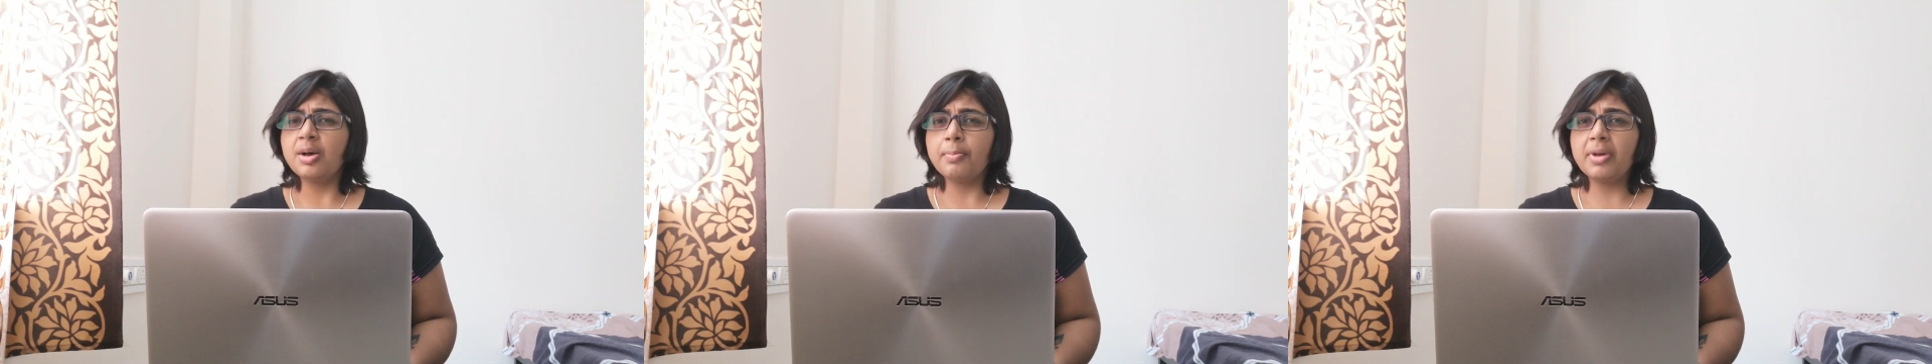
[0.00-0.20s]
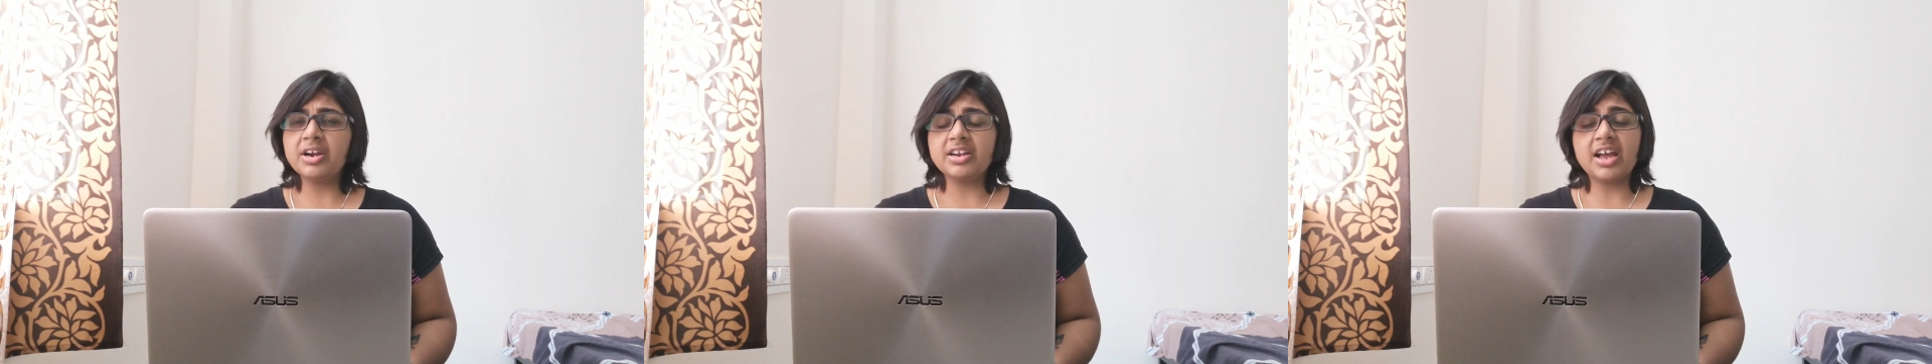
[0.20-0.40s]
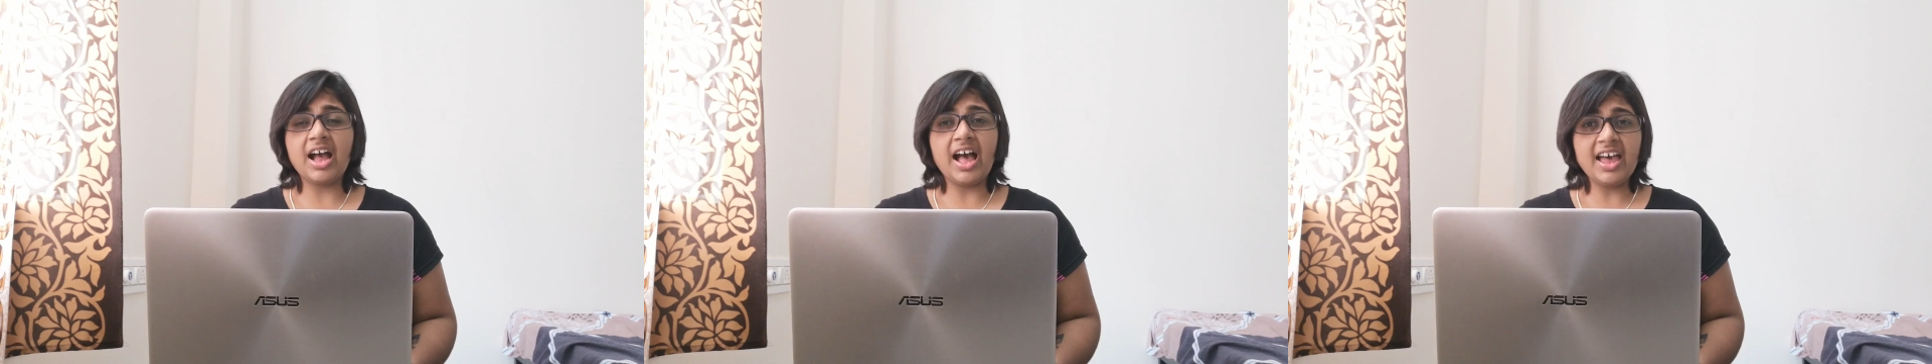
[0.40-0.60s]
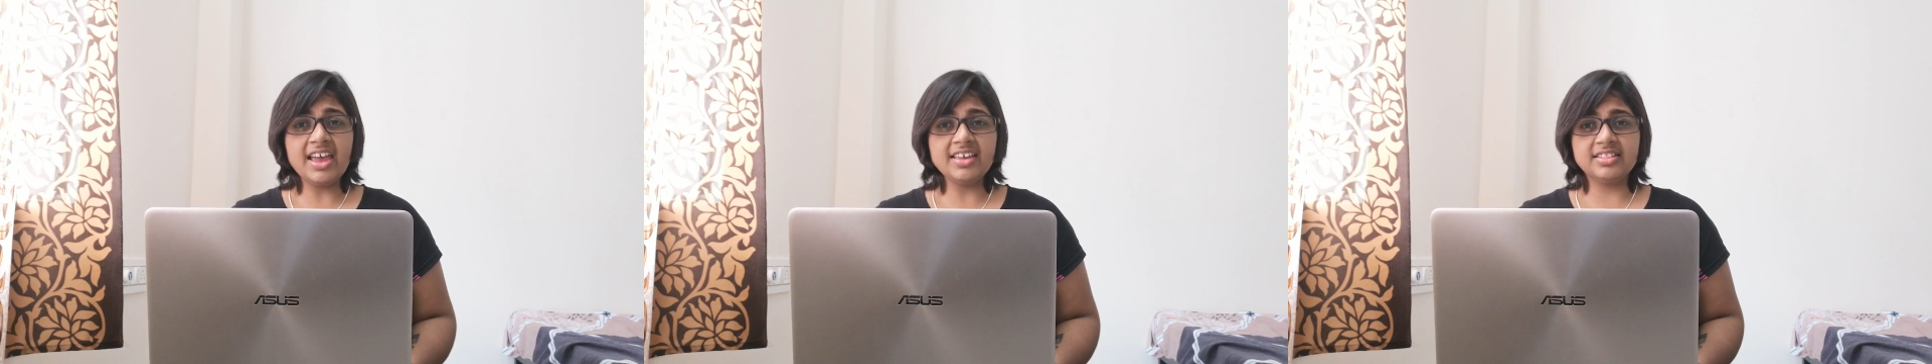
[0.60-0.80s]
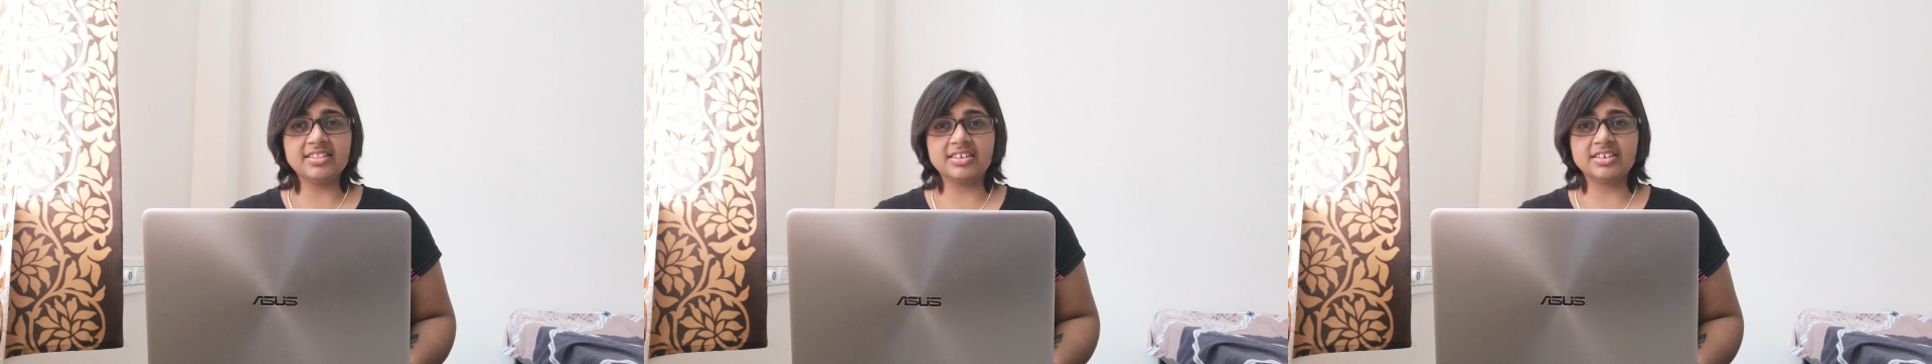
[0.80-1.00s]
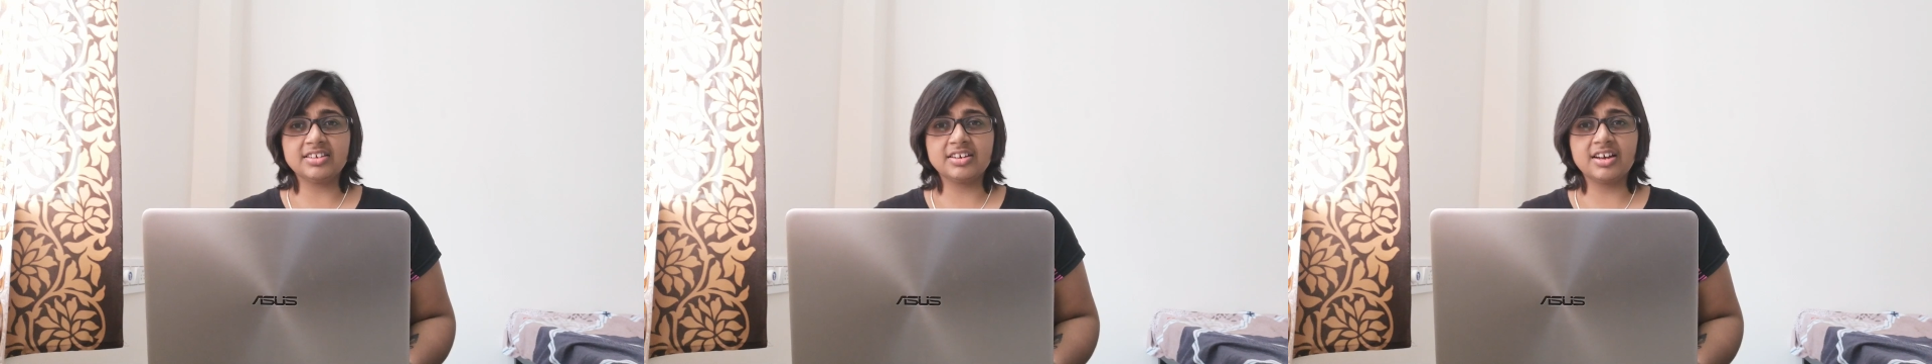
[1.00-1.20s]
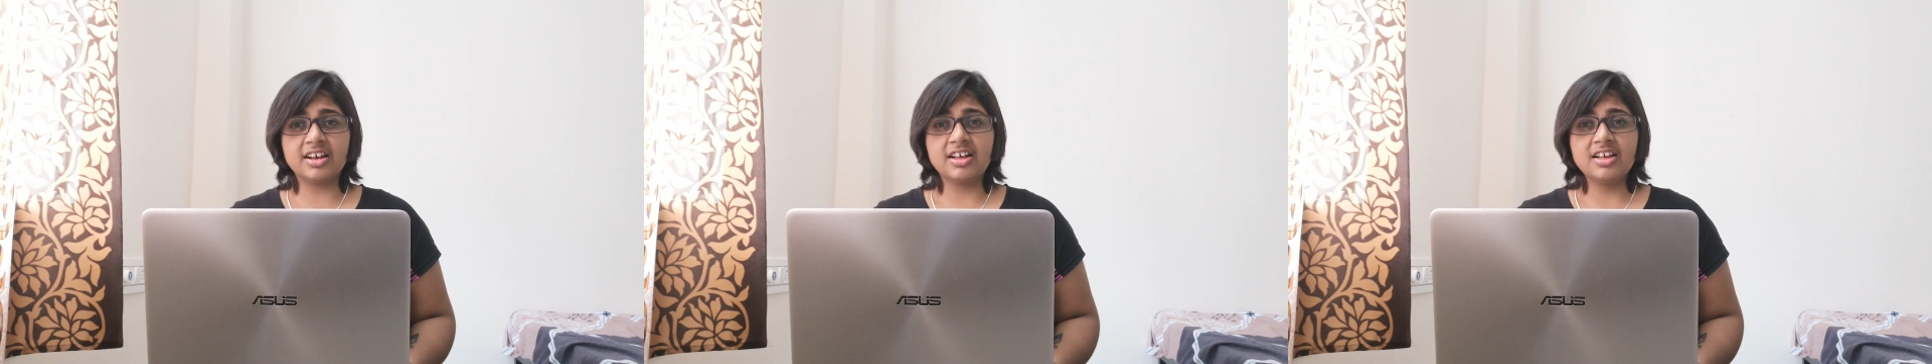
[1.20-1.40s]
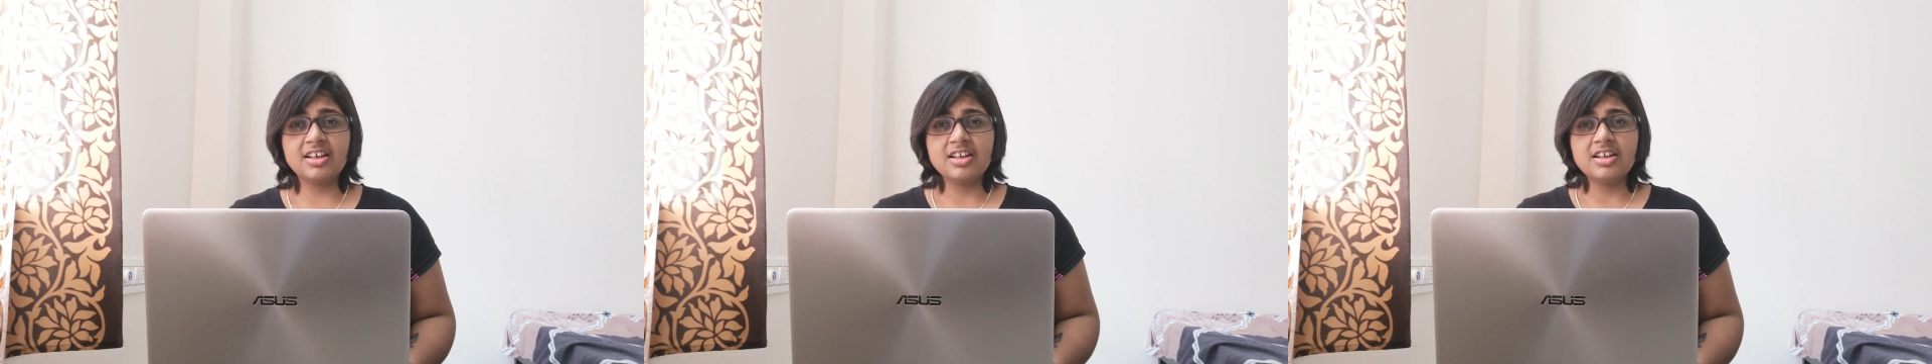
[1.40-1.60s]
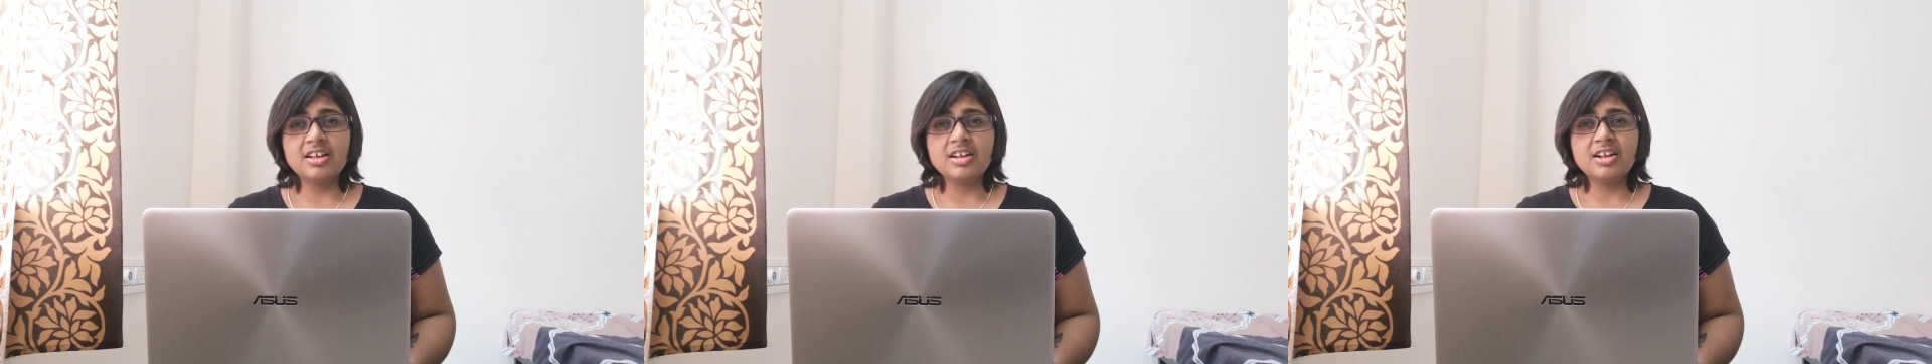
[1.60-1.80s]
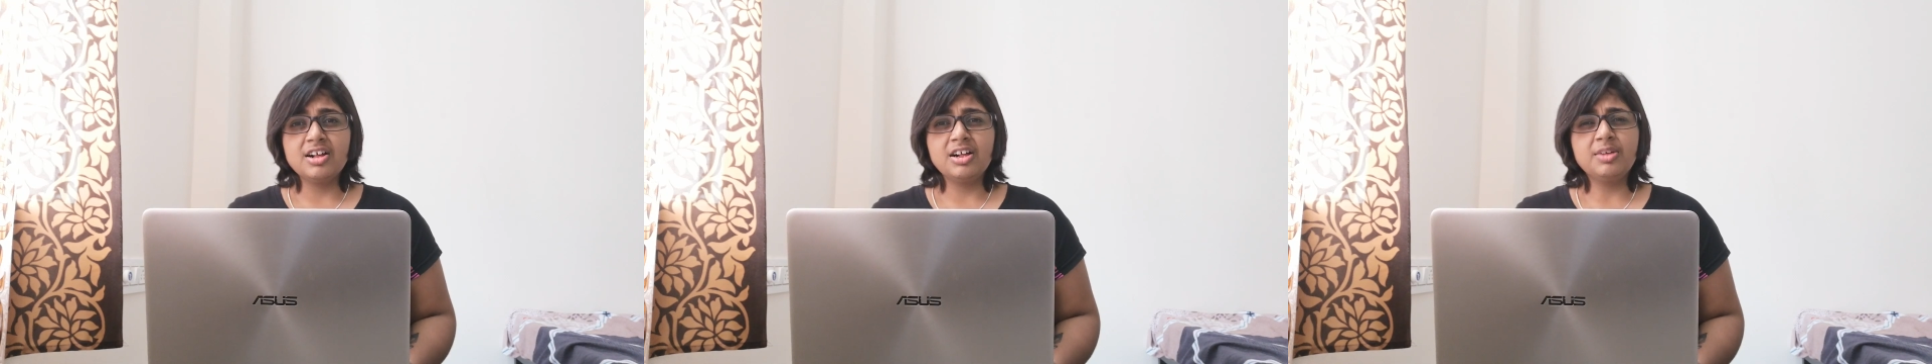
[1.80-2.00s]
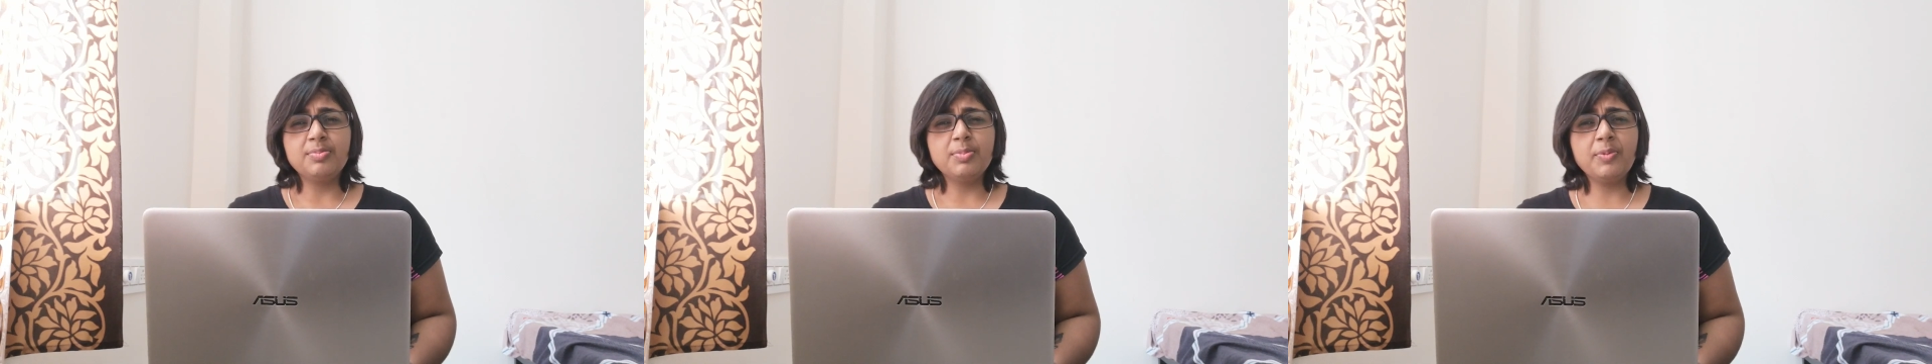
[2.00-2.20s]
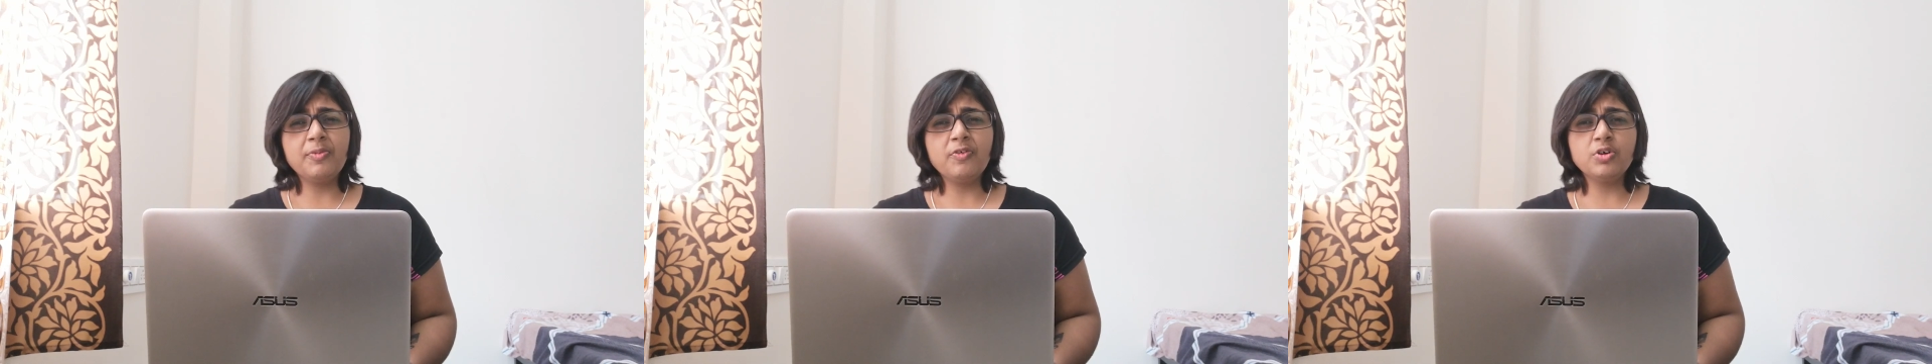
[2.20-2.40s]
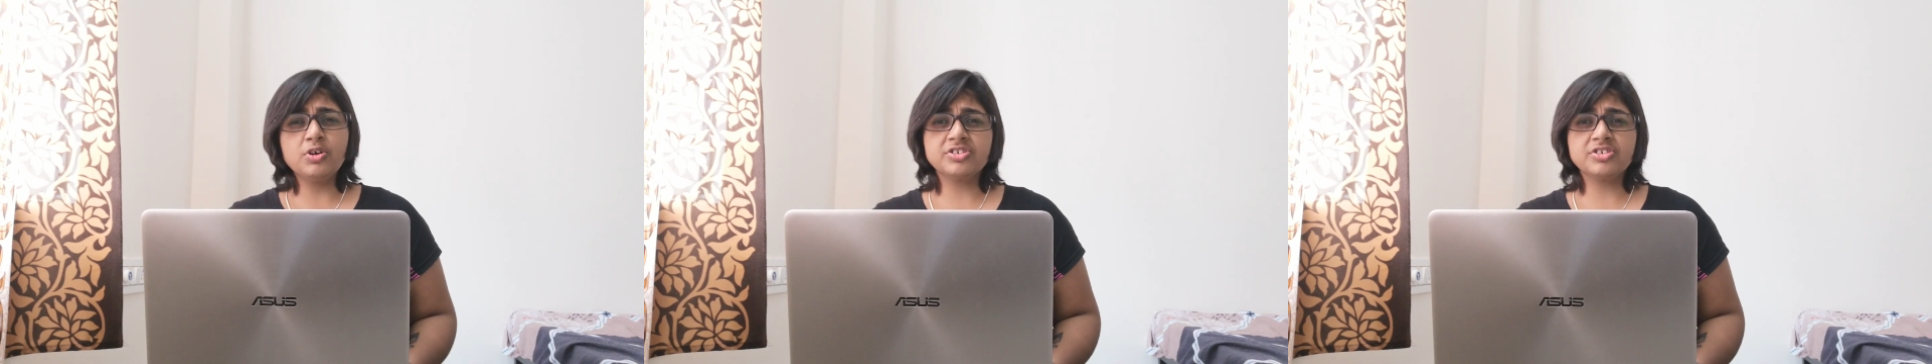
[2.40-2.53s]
But I think before